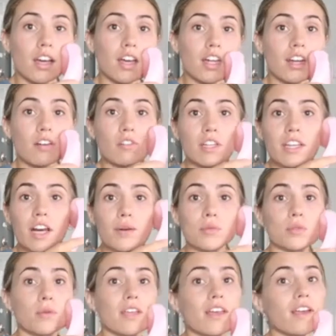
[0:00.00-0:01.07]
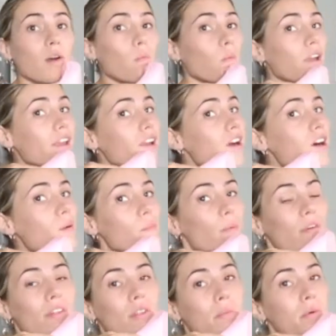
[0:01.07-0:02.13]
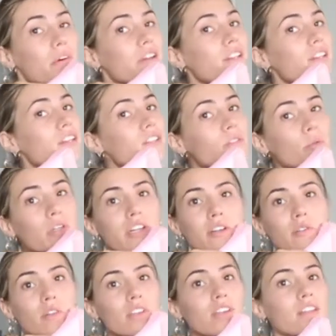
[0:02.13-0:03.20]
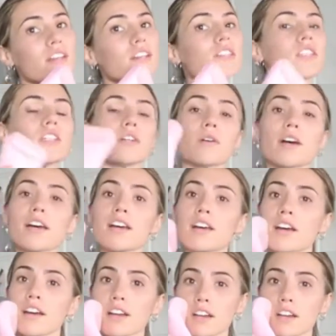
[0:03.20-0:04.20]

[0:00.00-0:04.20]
and it really helps me like wake up in the morning. That's what I really like to do it.